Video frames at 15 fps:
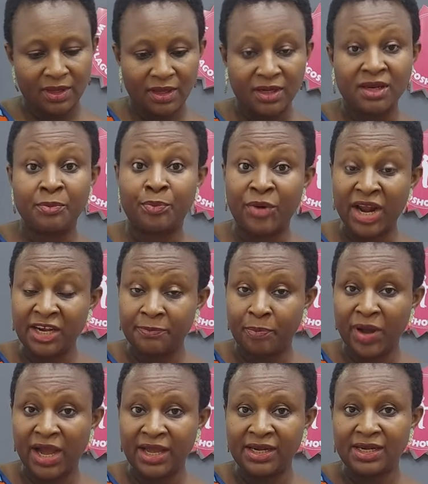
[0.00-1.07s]
the bread
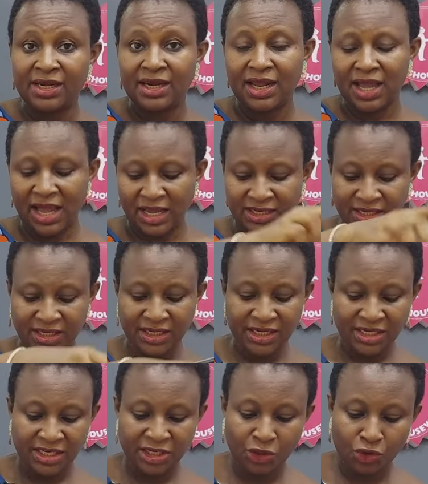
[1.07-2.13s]
pan and the
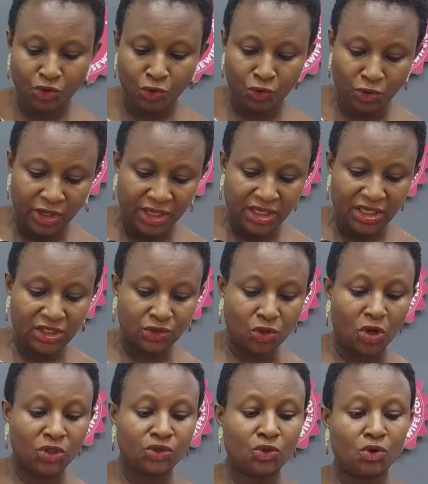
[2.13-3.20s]
kneading dough, it
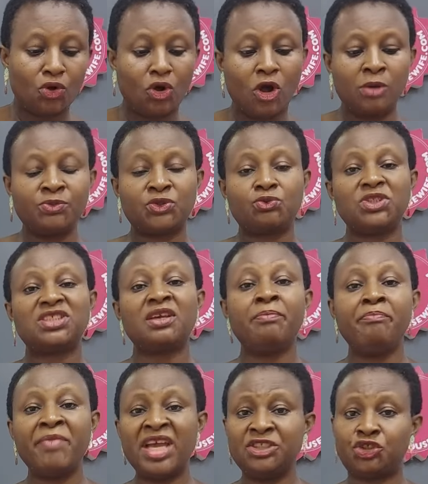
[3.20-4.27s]
also comes with a
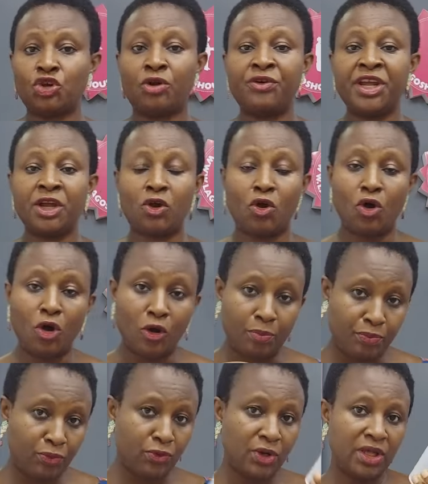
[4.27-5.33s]
measuring cup.
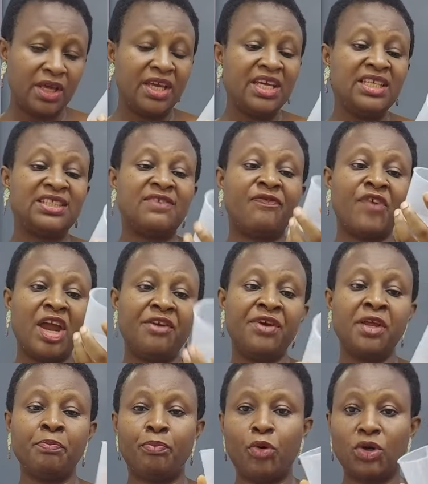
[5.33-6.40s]
It's very
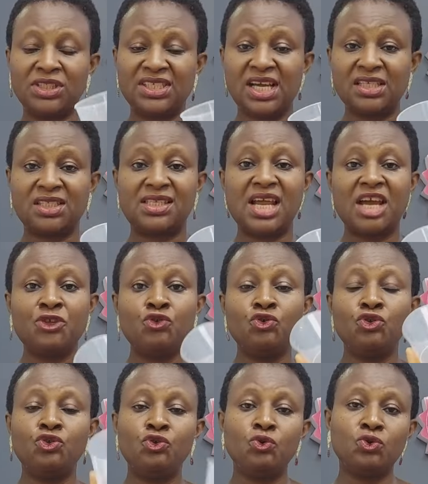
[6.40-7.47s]
important that you
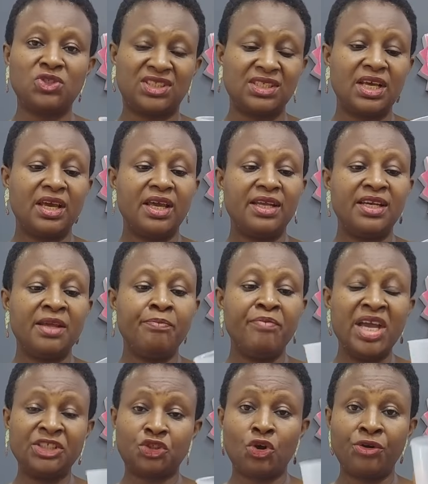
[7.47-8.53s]
use the
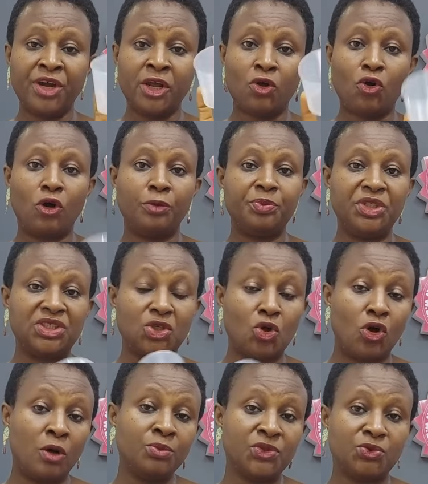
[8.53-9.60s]
measuring cup it
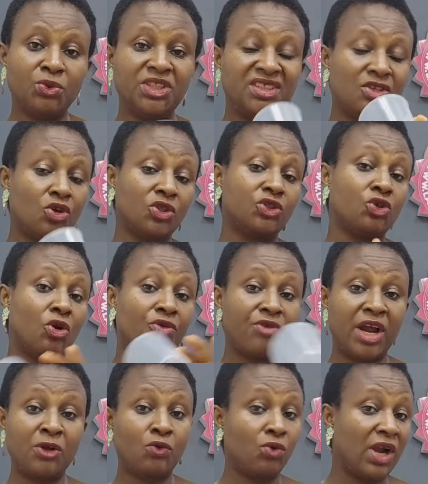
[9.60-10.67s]
comes with, not your
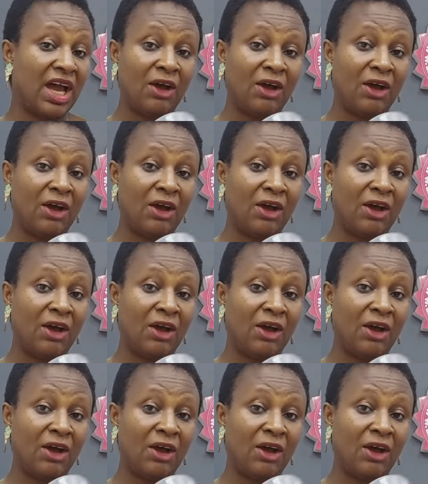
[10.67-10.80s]
regular